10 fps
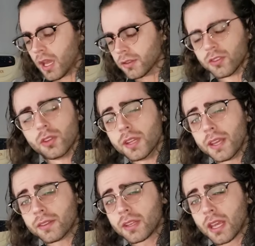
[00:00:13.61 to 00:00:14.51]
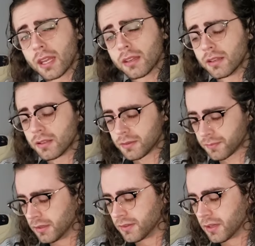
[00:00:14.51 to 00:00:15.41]
And today's candidate
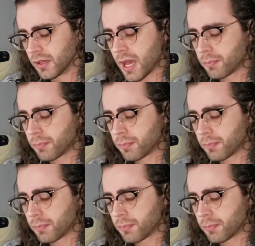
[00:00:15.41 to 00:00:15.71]
is the